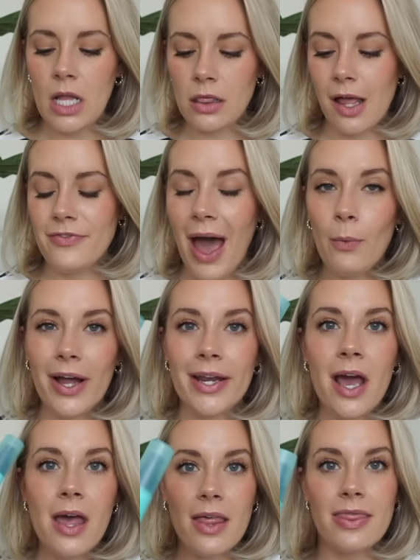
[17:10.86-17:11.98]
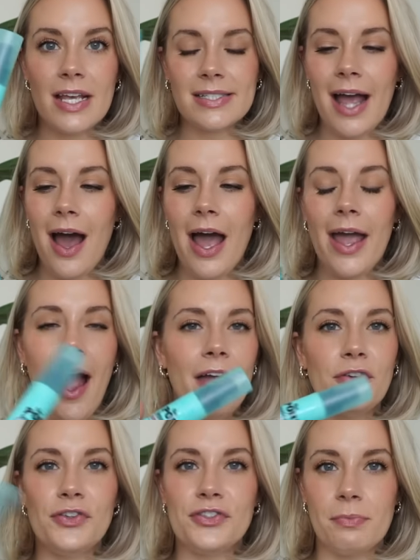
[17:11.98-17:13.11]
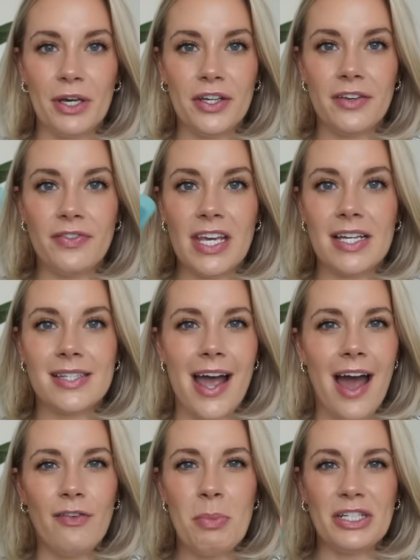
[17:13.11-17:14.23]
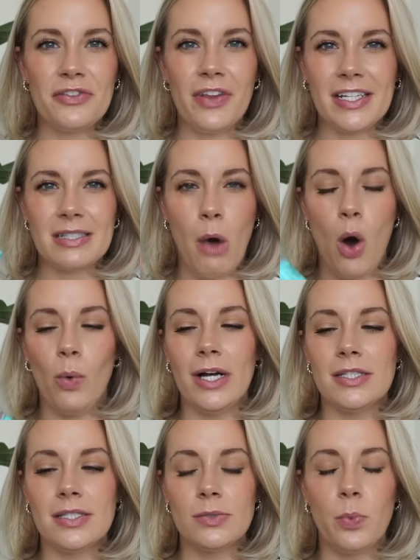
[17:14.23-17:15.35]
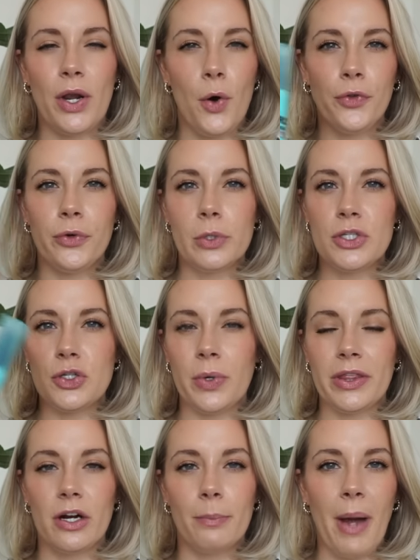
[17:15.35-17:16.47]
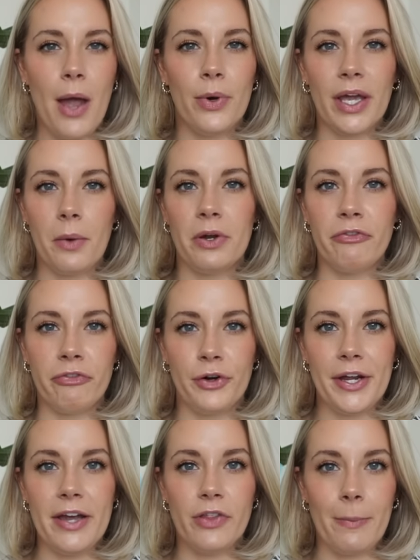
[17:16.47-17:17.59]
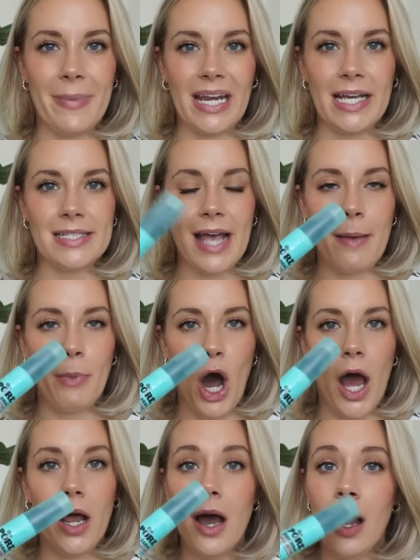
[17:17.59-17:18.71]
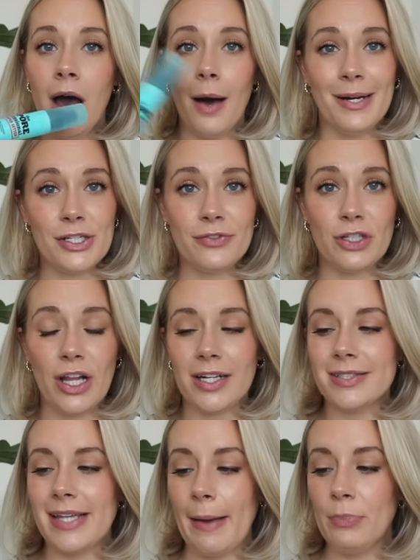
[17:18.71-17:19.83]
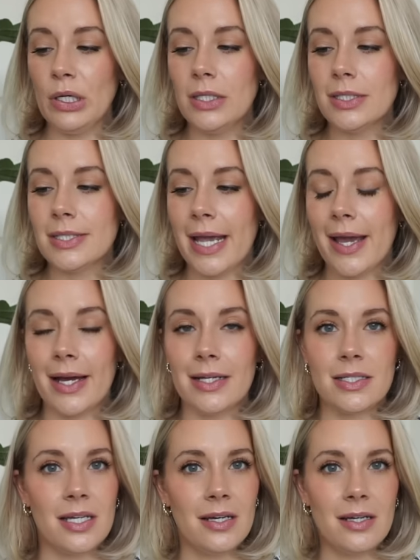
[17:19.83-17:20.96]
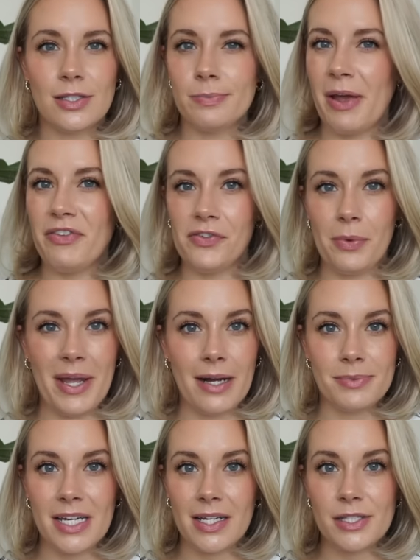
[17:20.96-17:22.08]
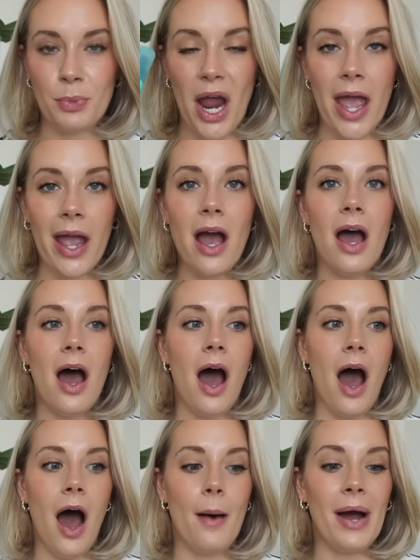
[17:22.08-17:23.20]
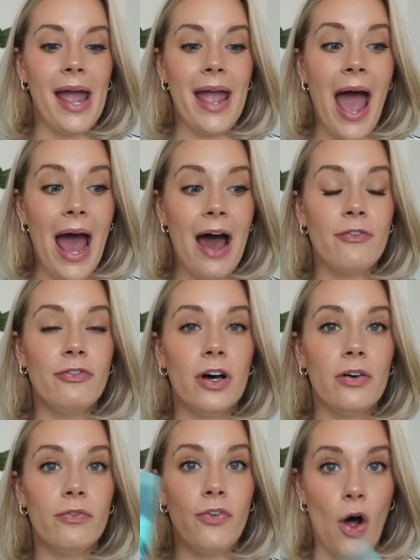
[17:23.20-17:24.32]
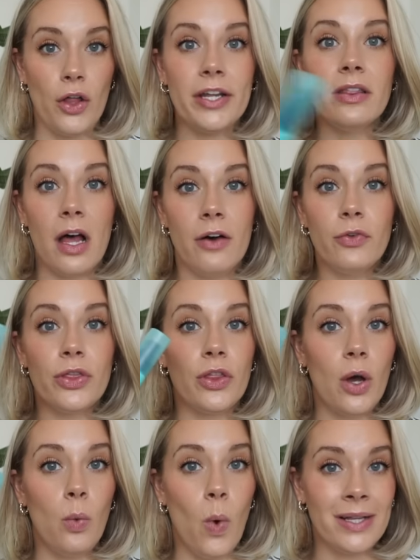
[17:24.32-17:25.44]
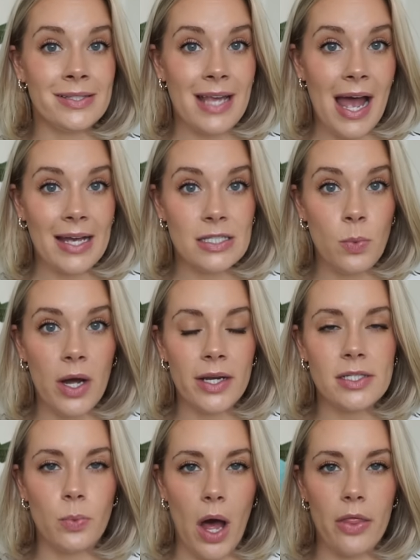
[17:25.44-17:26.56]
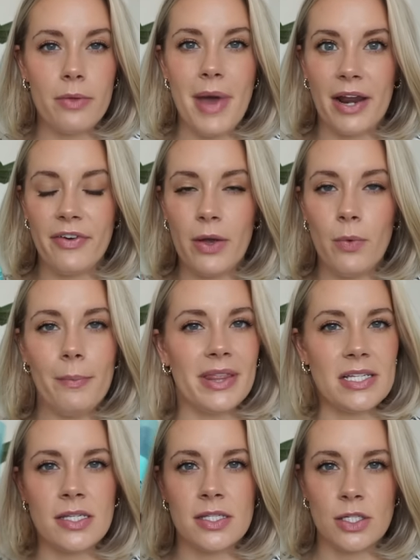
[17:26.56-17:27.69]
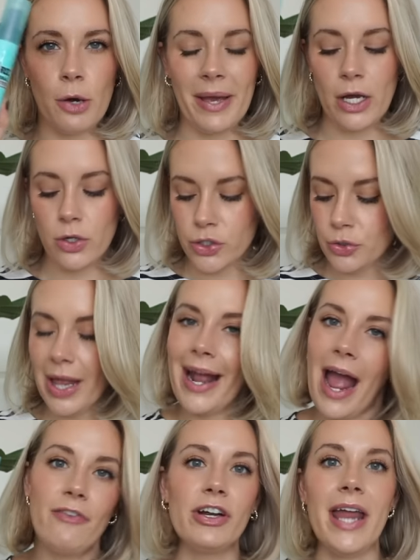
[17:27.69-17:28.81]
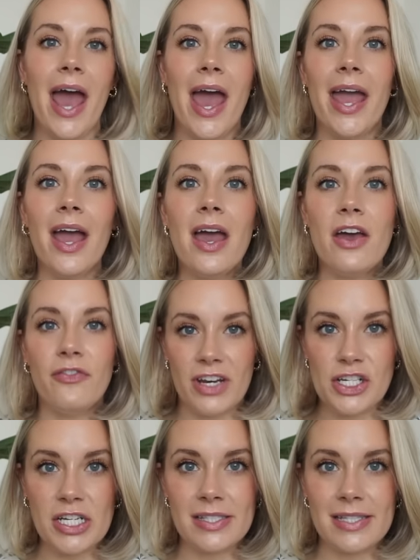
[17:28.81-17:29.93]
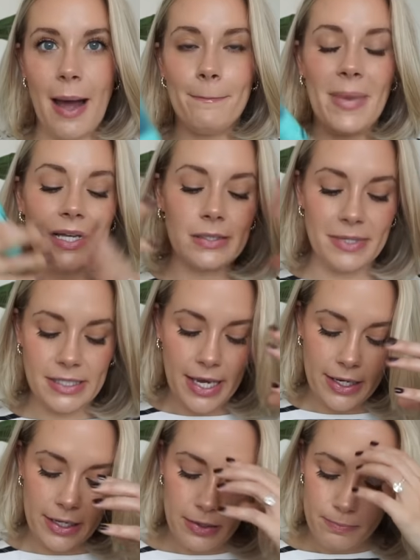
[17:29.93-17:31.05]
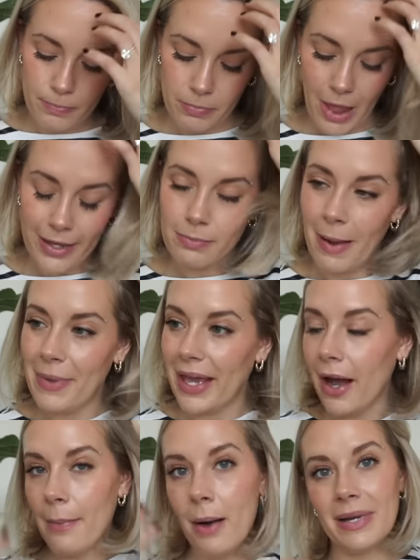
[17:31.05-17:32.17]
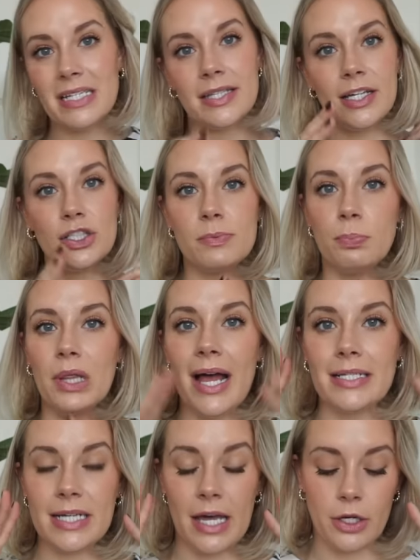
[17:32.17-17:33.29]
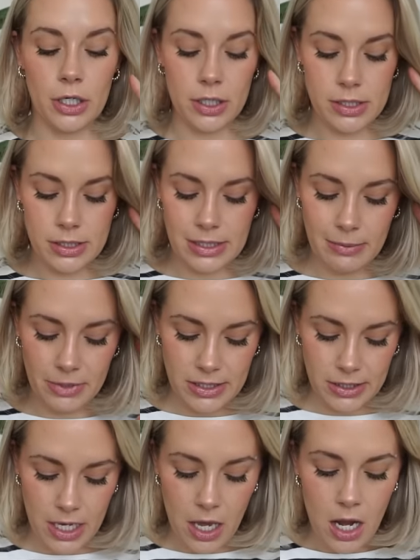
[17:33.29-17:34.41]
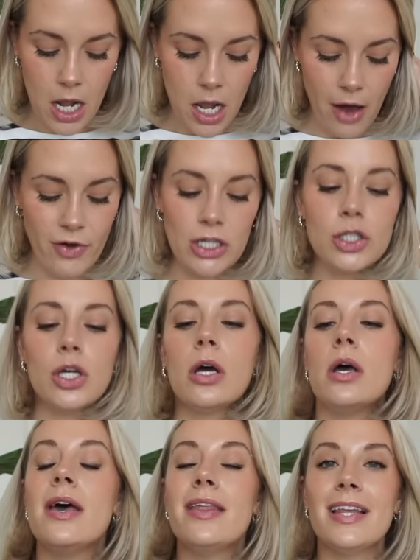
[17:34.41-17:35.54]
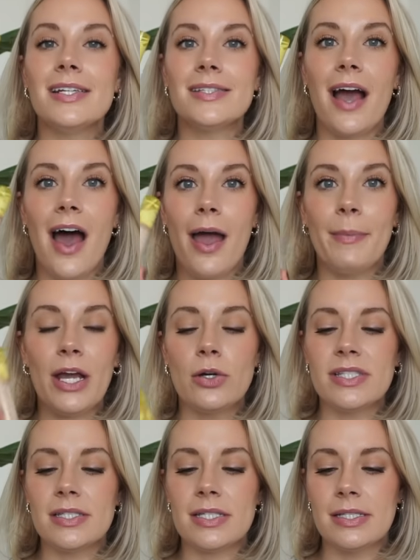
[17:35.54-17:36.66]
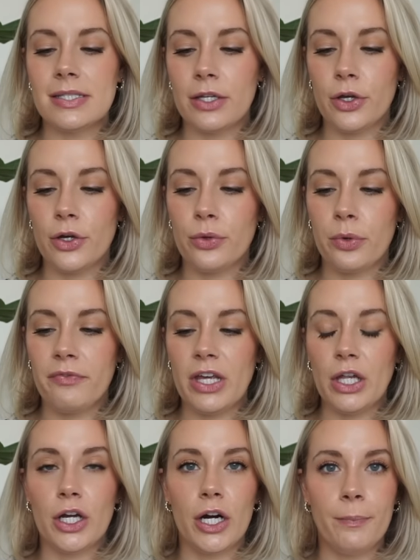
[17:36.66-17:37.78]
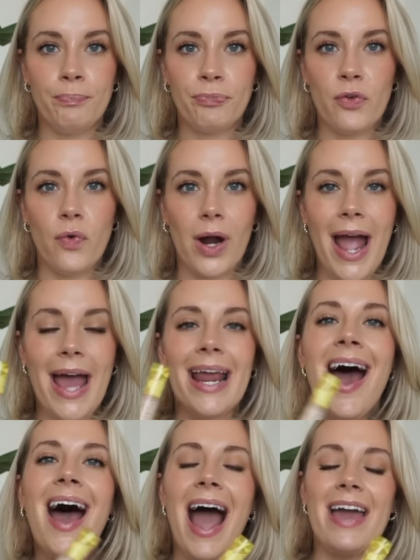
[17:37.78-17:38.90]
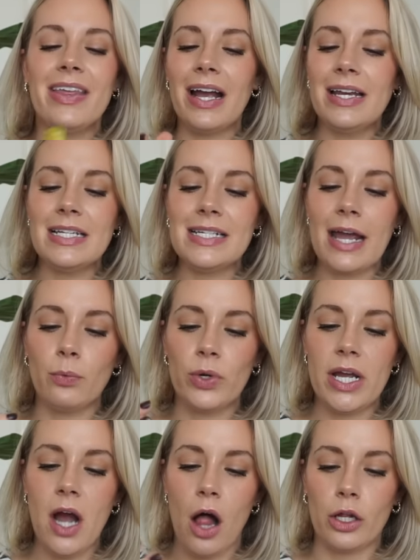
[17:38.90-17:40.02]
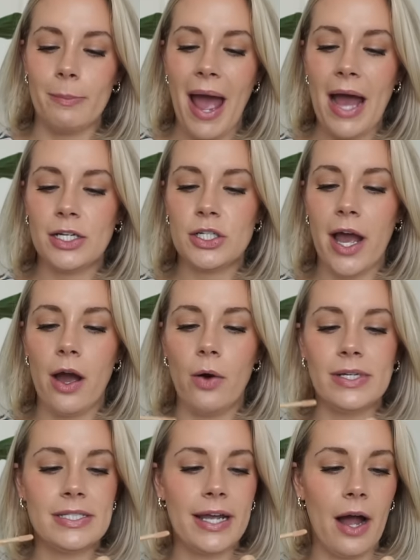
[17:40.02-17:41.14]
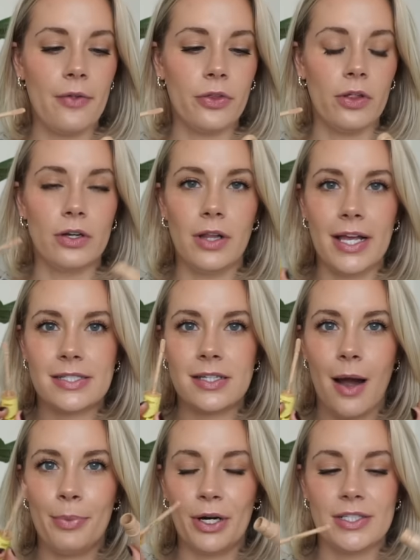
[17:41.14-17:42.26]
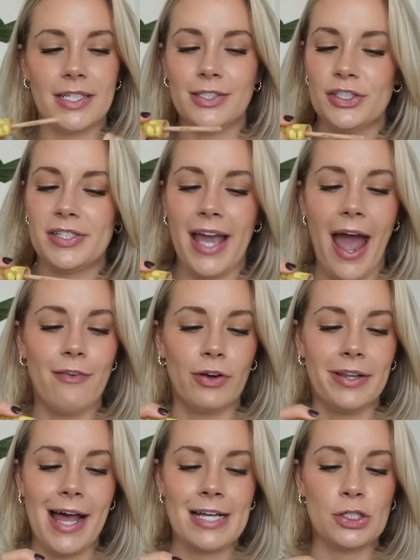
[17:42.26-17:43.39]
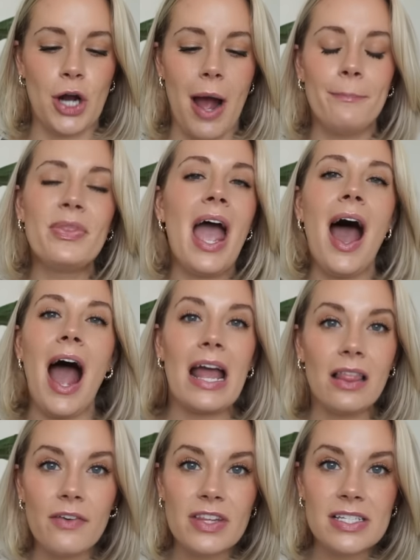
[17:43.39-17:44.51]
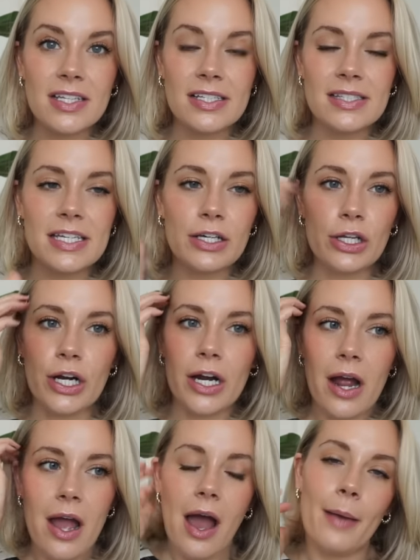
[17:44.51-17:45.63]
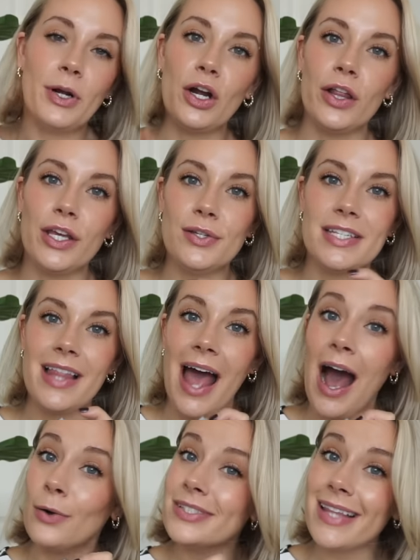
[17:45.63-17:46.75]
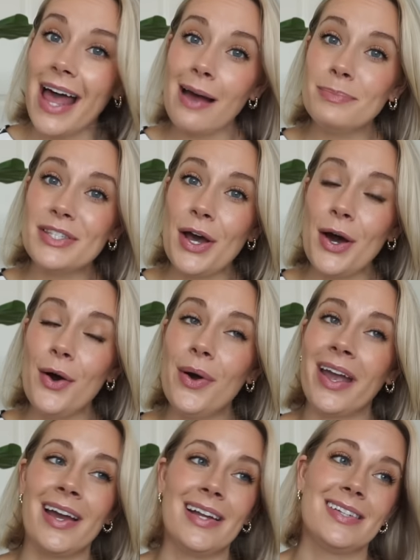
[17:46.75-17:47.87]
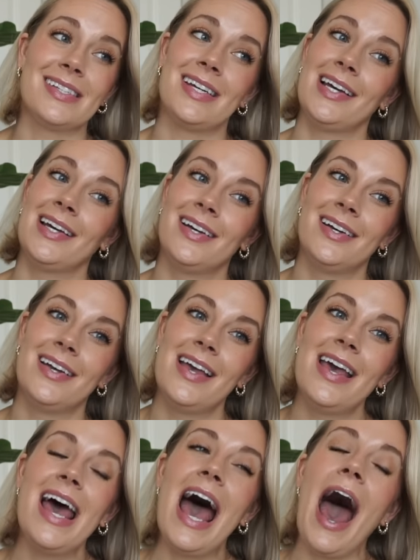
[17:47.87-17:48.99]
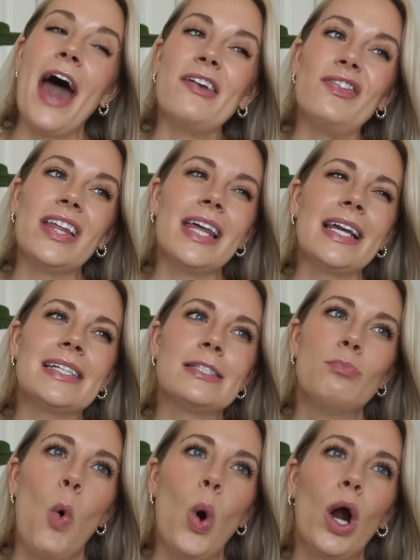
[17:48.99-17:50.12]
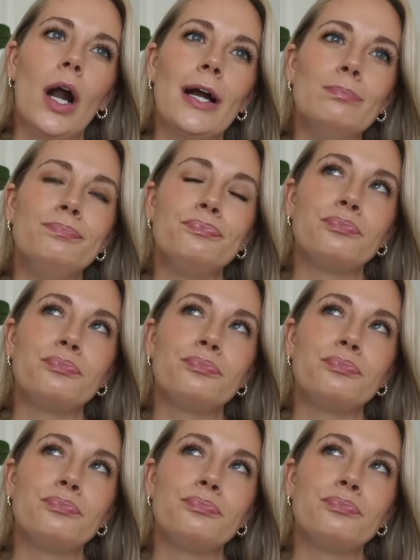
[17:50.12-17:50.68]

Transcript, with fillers: Love that one. This guy, I've used a million of these. I have a bunch of like small ones. When Ulta was doing their buy one, get one free of their minis, I bought a bunch of deluxe samples and my favorite makeup setting spray. Um, I have fallen in love with the one size one as well, the mattifying one, but this is still my go-to like everyday finishing step, makes my skin, like my makeup on my skin just blend together seamlessly. Love it. This guy, my Kosas Concealer, the Revealer 4N, I think I need to get recolor match. I always take out the little like stopper to just get every last drop. I love this concealer. I'm currently using the Haus Labs though, and I feel like it's more